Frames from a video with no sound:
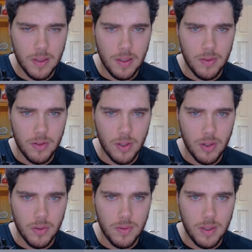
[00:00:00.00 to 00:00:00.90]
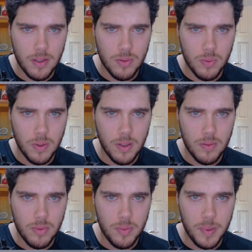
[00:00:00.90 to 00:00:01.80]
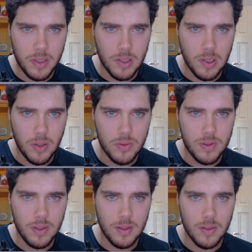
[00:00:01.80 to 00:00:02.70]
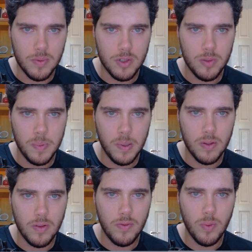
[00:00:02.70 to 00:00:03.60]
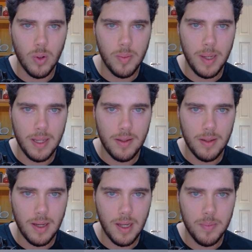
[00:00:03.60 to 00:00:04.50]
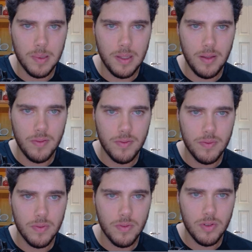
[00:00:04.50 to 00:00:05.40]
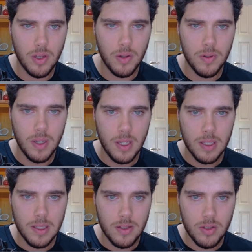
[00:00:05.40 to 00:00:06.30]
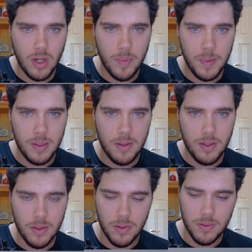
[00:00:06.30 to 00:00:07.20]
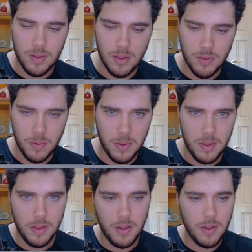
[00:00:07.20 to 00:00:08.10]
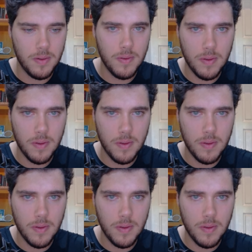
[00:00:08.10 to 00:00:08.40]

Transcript: so this one would be closing the response format, I believe. So let's copy until this one here.